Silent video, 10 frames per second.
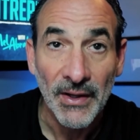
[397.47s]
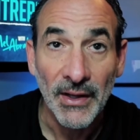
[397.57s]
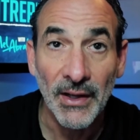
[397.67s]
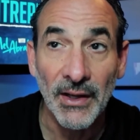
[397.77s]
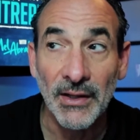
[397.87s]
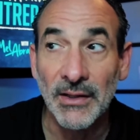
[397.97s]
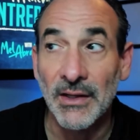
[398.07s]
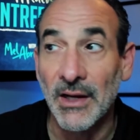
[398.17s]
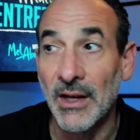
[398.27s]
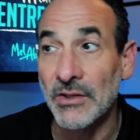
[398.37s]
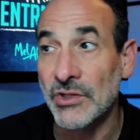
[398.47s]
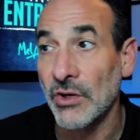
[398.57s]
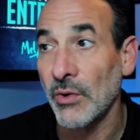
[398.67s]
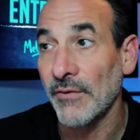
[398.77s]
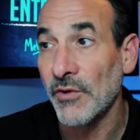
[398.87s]
And
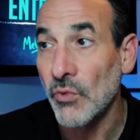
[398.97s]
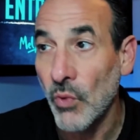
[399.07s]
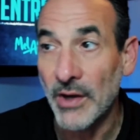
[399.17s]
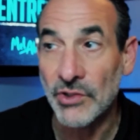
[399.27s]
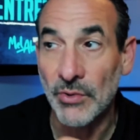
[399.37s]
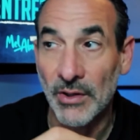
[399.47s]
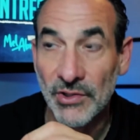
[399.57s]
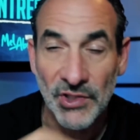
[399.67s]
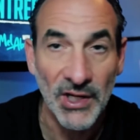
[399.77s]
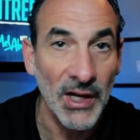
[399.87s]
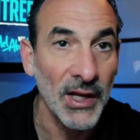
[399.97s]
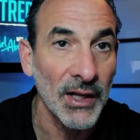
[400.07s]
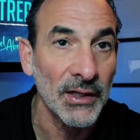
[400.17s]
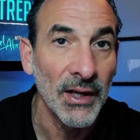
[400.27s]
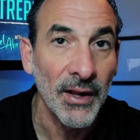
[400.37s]
so if you want to
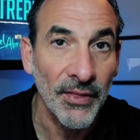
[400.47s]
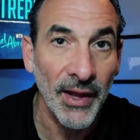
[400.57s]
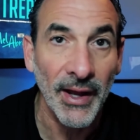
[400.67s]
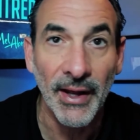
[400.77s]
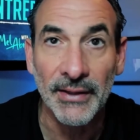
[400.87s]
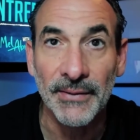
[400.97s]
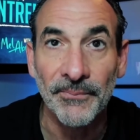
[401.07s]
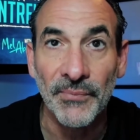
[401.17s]
understand that,